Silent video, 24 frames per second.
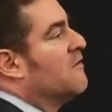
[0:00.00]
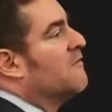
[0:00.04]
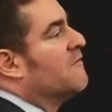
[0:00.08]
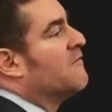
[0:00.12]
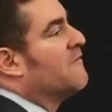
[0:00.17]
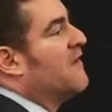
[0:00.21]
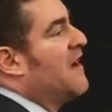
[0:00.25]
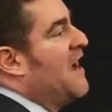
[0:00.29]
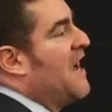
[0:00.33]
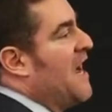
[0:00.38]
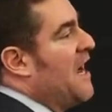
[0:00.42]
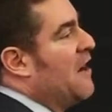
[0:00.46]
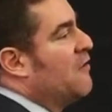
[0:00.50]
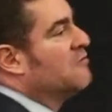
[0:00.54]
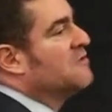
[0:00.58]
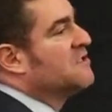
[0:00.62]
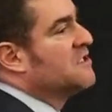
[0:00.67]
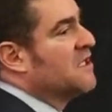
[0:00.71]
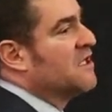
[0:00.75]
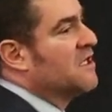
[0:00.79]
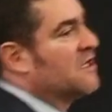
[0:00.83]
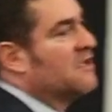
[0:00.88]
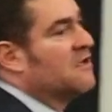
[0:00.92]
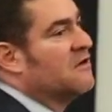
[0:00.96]
for
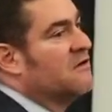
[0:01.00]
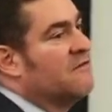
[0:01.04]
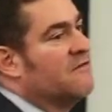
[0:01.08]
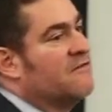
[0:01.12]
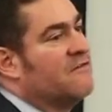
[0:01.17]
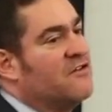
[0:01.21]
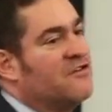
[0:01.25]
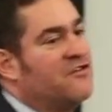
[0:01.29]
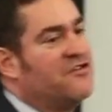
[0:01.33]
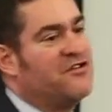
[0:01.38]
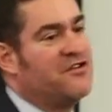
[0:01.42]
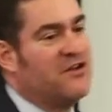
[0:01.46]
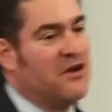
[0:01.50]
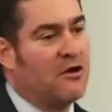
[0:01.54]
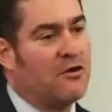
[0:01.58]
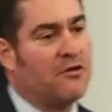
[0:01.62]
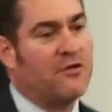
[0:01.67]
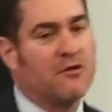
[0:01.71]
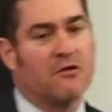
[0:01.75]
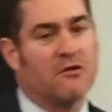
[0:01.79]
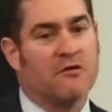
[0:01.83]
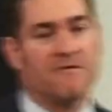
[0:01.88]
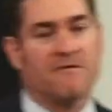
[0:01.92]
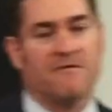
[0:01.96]
housing, for
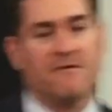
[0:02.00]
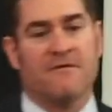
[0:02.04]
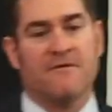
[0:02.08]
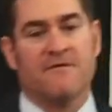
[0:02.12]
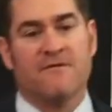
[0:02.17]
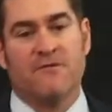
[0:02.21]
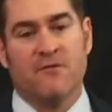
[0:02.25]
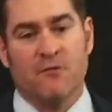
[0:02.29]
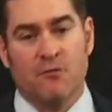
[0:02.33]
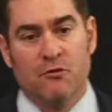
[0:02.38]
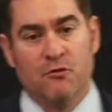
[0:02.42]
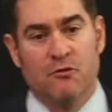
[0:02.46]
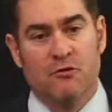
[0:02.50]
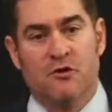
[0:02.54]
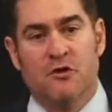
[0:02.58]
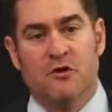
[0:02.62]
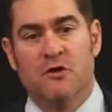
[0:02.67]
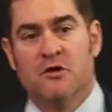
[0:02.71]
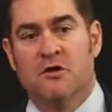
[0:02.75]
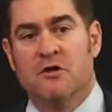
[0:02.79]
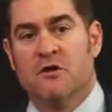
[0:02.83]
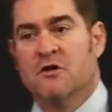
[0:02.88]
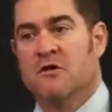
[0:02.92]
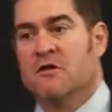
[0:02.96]
shelter, for food,
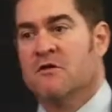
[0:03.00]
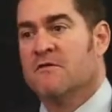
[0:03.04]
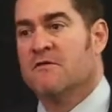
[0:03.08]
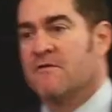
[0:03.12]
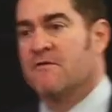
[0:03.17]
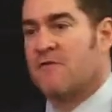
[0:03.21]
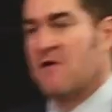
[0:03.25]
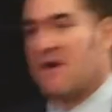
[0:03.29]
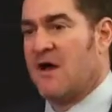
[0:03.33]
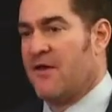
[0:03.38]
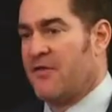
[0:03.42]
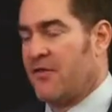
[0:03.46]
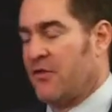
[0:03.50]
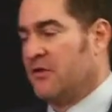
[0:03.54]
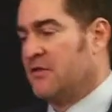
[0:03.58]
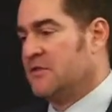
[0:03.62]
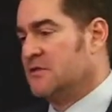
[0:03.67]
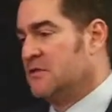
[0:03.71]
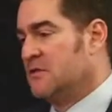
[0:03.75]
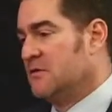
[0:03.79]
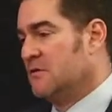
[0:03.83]
for athletes